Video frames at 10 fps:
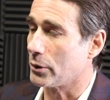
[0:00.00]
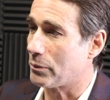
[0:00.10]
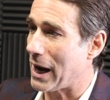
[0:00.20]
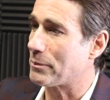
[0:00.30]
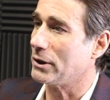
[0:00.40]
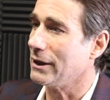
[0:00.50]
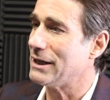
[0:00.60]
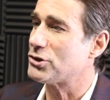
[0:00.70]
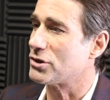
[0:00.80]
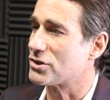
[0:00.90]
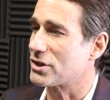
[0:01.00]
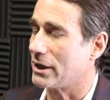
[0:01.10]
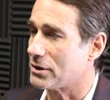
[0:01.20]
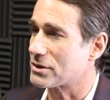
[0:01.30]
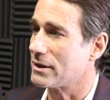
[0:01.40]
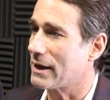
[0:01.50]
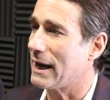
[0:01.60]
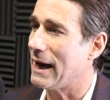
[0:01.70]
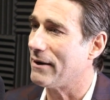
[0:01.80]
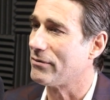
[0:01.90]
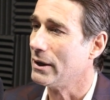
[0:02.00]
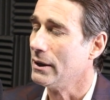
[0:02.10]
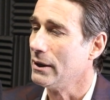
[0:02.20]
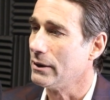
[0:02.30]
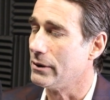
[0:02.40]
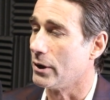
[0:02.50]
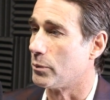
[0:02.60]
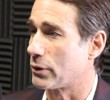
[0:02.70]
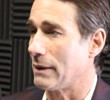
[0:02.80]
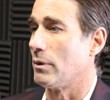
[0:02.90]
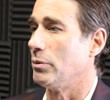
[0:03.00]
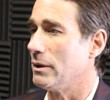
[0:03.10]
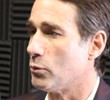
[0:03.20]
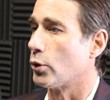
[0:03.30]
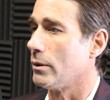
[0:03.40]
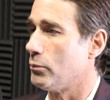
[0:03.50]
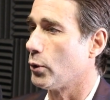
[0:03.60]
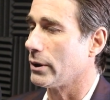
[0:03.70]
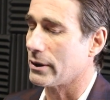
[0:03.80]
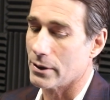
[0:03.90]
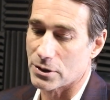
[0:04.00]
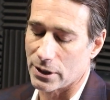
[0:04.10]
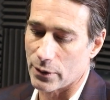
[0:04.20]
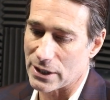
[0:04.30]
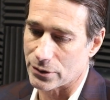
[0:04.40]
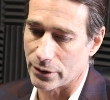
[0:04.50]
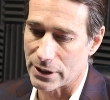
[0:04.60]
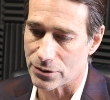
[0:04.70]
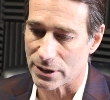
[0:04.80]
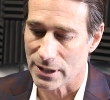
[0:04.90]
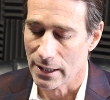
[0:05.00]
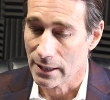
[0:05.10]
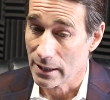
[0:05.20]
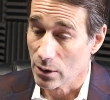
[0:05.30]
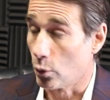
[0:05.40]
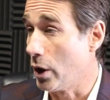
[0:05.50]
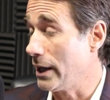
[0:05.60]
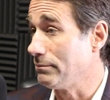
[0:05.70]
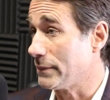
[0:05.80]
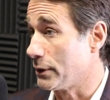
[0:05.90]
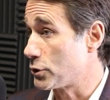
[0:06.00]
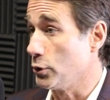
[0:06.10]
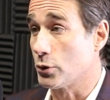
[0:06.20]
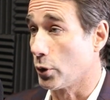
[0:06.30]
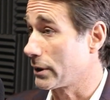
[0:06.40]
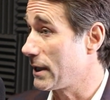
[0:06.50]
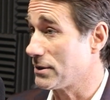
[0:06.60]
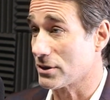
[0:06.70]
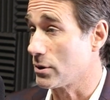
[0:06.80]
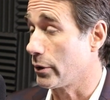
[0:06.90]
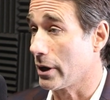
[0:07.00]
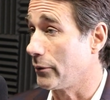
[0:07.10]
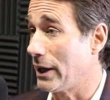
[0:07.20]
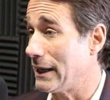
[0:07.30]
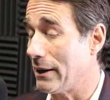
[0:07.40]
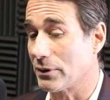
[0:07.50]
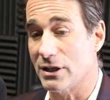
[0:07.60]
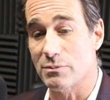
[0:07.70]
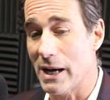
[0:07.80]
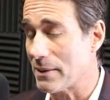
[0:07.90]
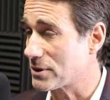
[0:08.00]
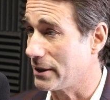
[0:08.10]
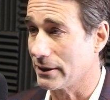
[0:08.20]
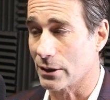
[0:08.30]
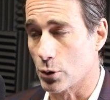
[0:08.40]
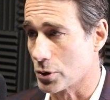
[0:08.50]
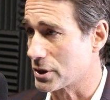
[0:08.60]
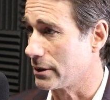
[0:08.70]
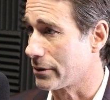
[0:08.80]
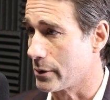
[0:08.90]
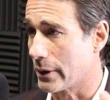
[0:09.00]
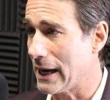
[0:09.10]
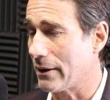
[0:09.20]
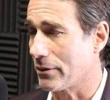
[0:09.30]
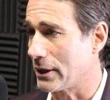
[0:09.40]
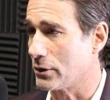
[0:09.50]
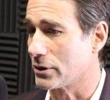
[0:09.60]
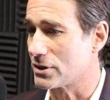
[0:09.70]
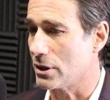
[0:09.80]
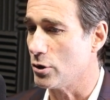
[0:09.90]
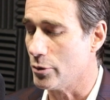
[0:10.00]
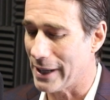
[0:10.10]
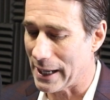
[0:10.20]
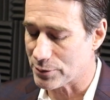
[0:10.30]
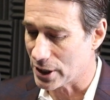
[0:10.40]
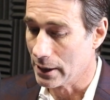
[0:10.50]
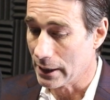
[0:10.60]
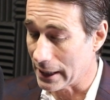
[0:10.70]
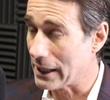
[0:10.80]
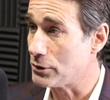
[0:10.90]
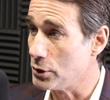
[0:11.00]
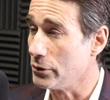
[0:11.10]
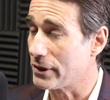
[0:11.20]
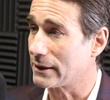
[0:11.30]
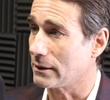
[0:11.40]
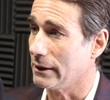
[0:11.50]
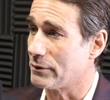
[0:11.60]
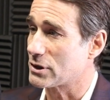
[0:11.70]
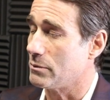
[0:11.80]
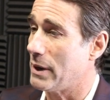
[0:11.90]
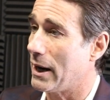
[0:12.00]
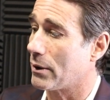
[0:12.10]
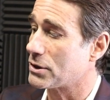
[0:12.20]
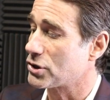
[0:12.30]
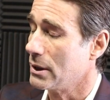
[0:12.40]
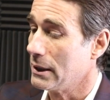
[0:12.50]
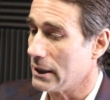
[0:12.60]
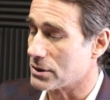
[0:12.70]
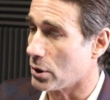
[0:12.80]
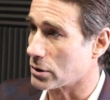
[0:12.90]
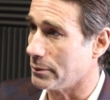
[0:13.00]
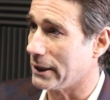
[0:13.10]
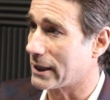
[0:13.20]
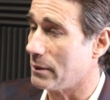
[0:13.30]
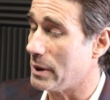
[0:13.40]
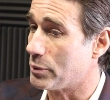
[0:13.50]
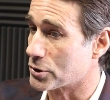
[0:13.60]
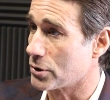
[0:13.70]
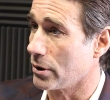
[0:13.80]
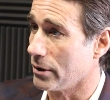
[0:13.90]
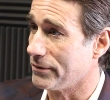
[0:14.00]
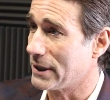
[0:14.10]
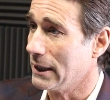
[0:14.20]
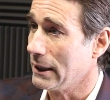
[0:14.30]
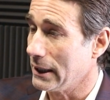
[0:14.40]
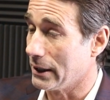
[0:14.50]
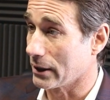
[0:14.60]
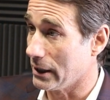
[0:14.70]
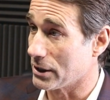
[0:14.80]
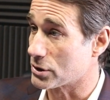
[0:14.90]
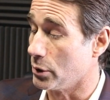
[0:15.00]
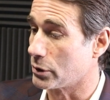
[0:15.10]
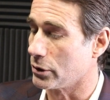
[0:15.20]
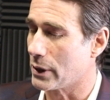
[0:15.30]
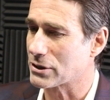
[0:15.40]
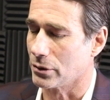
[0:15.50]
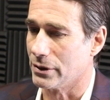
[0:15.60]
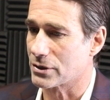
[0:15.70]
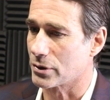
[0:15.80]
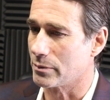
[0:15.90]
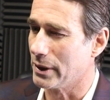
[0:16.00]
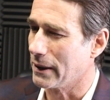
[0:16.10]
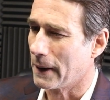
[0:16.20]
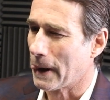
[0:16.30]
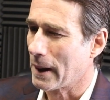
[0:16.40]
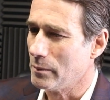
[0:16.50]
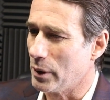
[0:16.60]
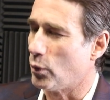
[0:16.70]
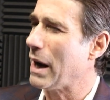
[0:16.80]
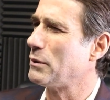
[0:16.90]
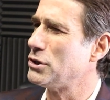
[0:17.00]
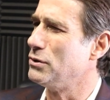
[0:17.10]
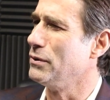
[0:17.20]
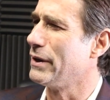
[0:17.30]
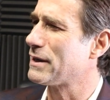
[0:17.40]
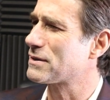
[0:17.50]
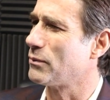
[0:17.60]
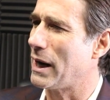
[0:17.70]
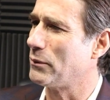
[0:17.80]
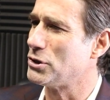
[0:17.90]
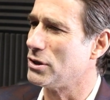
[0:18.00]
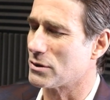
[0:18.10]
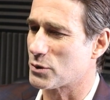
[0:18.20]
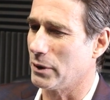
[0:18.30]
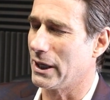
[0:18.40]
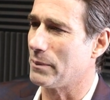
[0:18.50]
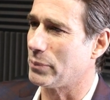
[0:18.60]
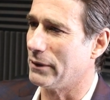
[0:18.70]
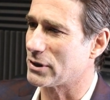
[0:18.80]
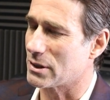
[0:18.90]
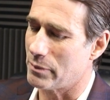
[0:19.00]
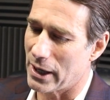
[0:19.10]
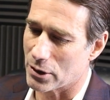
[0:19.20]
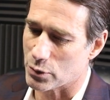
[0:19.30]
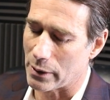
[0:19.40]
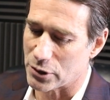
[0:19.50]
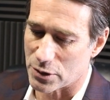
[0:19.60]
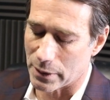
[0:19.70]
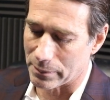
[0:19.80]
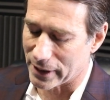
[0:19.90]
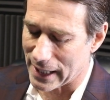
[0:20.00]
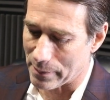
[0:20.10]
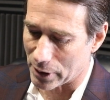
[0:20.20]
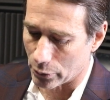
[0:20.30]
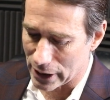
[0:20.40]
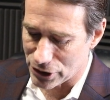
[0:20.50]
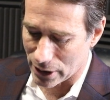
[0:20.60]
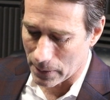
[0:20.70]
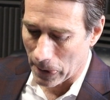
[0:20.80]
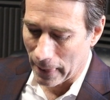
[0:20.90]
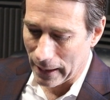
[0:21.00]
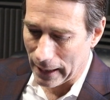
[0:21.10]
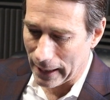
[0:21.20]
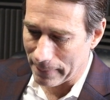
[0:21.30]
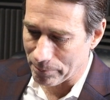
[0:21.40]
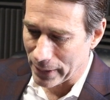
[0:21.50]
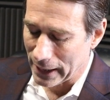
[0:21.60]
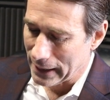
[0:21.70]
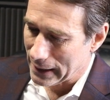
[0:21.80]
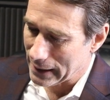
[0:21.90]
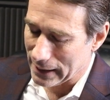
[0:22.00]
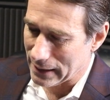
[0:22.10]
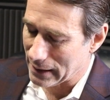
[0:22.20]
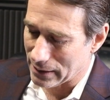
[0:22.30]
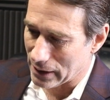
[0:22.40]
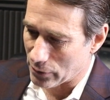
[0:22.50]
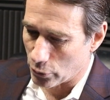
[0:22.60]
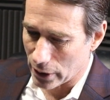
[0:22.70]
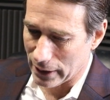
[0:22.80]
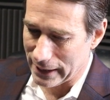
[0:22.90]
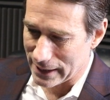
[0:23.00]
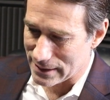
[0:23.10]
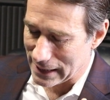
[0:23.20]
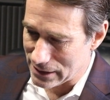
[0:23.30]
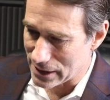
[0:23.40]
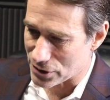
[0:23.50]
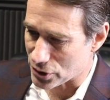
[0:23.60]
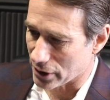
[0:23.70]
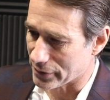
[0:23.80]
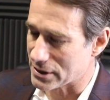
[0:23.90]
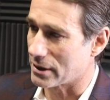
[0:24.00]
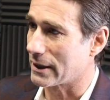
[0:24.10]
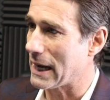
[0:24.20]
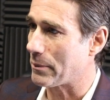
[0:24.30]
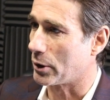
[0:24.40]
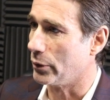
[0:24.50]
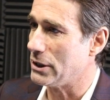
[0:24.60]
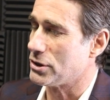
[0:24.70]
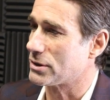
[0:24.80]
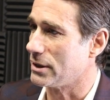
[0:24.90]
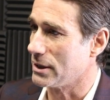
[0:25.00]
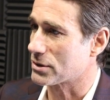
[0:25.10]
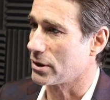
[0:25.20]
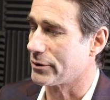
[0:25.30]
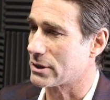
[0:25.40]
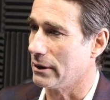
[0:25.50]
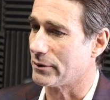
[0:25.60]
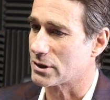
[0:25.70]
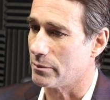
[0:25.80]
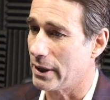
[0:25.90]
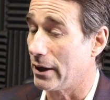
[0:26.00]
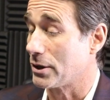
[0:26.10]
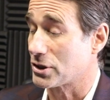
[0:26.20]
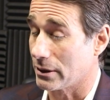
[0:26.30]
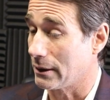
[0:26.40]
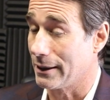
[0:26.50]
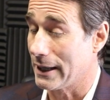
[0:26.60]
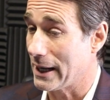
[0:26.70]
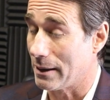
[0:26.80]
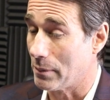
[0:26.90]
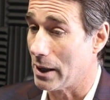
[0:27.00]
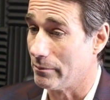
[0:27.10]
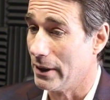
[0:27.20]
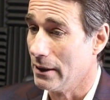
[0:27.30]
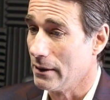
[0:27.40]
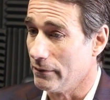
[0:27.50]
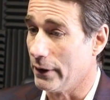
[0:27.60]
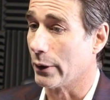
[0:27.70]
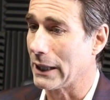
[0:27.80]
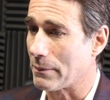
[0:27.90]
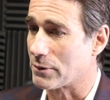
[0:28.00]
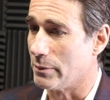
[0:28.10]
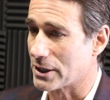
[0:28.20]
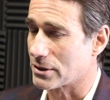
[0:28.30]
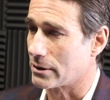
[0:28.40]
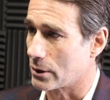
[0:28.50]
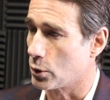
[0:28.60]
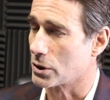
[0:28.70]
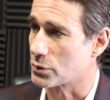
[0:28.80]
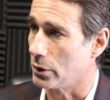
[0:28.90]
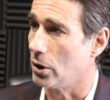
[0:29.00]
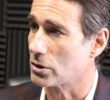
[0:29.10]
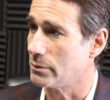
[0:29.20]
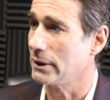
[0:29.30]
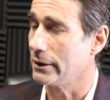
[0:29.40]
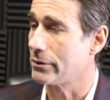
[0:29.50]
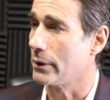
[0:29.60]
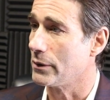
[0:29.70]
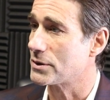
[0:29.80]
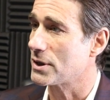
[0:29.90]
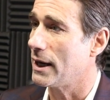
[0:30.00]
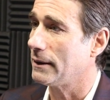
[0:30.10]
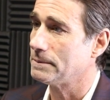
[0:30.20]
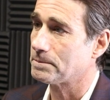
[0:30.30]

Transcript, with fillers: population centers that they have that are probably more important in those congressional districts. One, there are two court cases going on right now with these maps. I think the courts are going to throw it out. I think you're going to see new maps. And I do think that Livingston Parish is ultimately going to be preserved in, a, in its own congressional district. But but why would you do this? Why would you split up Livingston Parish? Why would you split up the capital region? Um, it, it, it really is a disservice to the capital region. It's a disservice to Livingston Parish. And again, I'm, I'm very optimistic the courts will ultimately throw this out.